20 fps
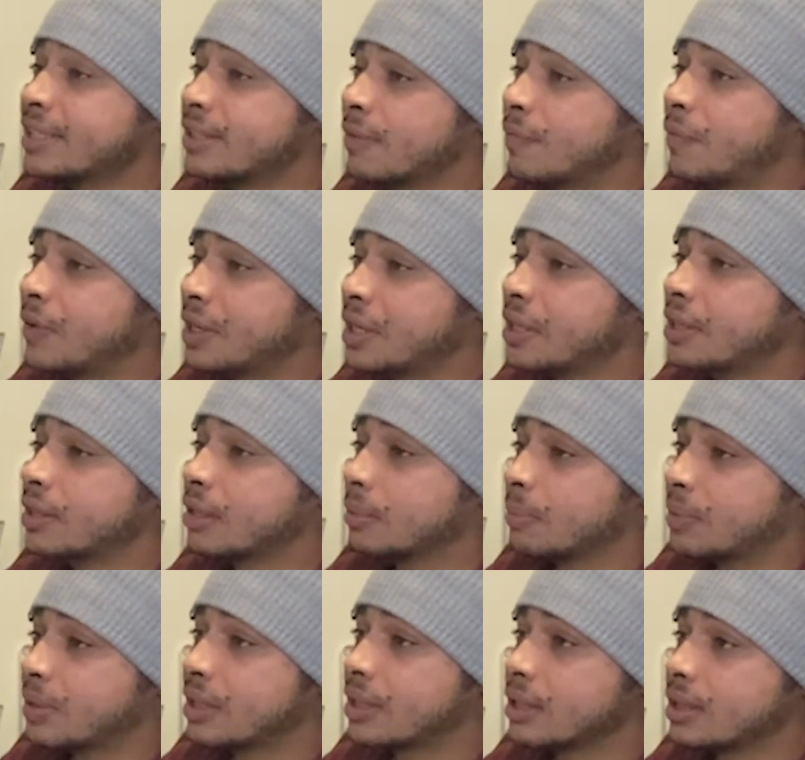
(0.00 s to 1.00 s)
funny thing
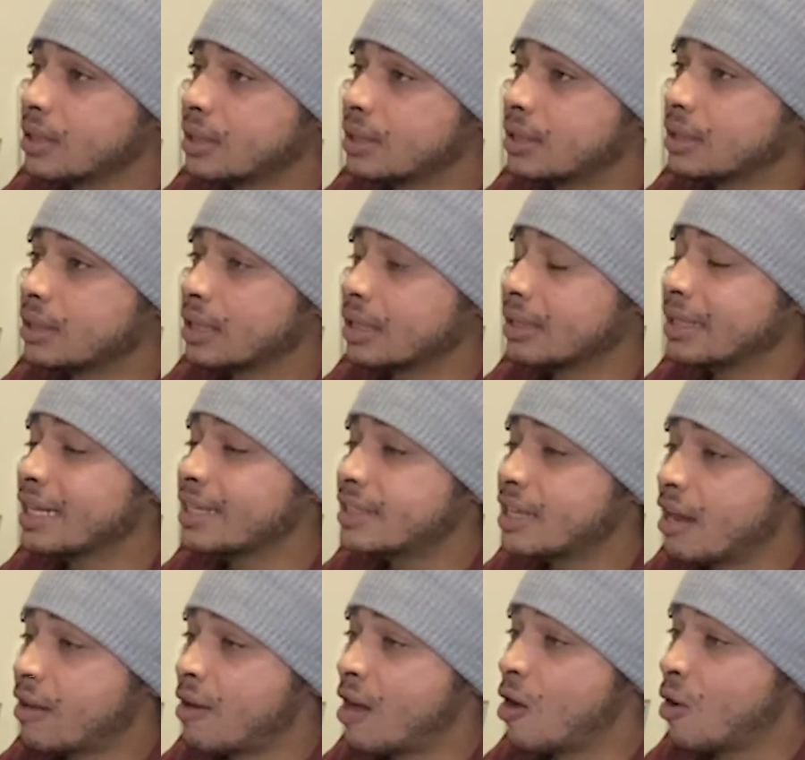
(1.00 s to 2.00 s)
because that's
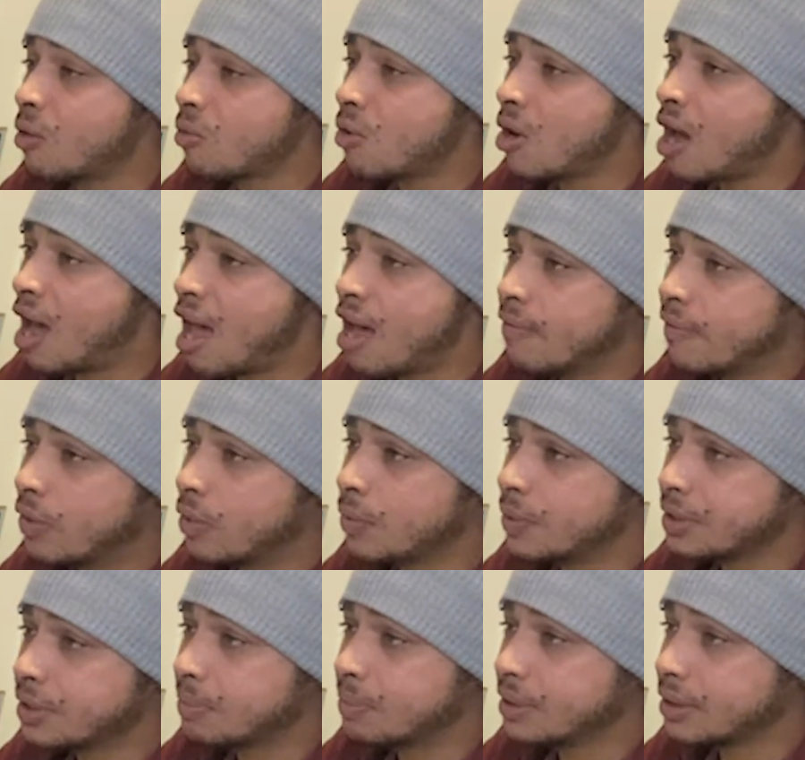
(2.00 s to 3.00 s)
how I've
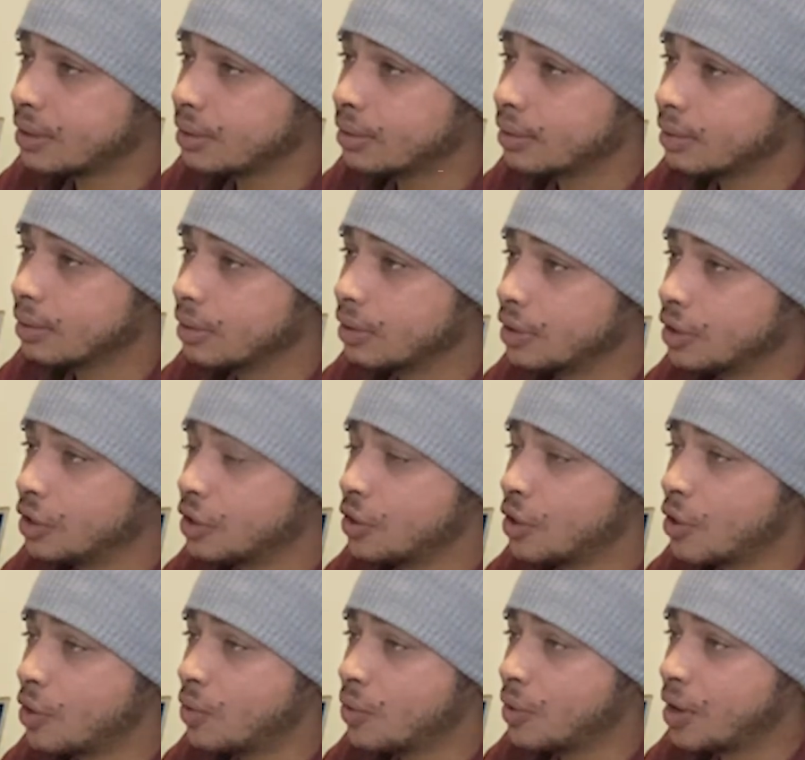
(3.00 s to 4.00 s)
always been. You
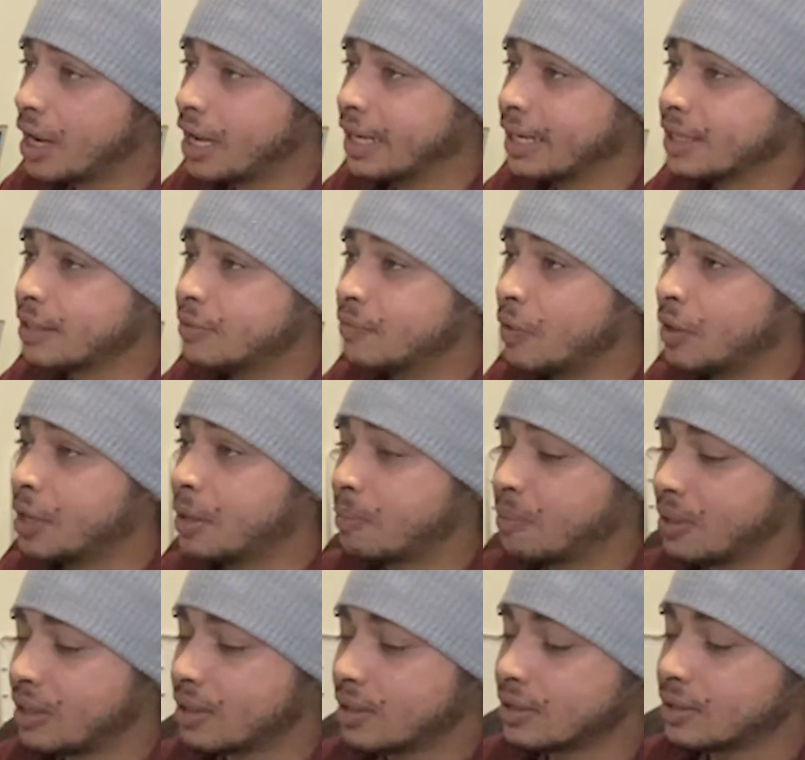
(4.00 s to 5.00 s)
know, and it's funny
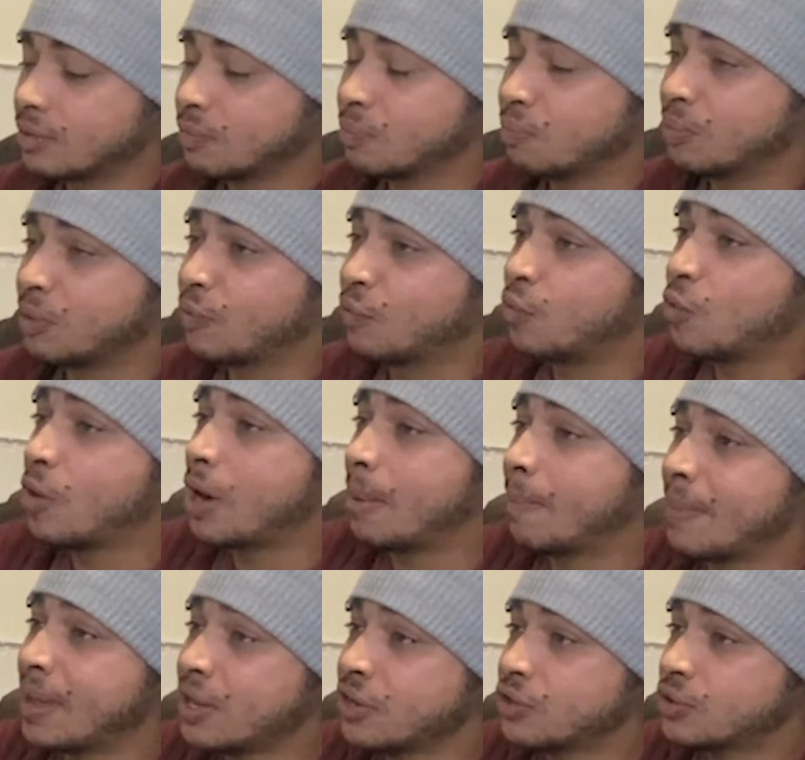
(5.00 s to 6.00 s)
because before I
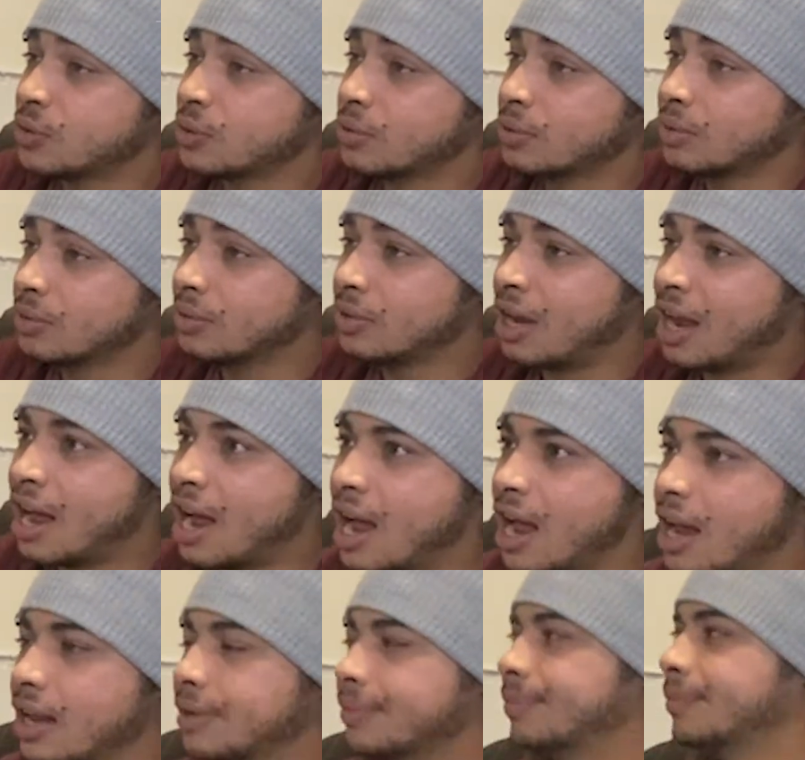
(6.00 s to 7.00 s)
met you,
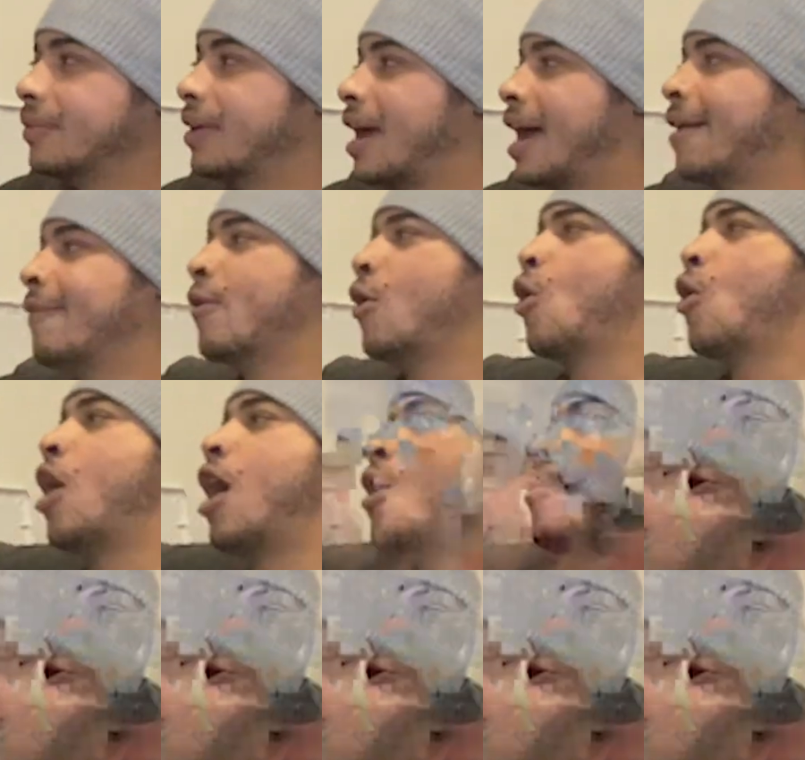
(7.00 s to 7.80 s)
I was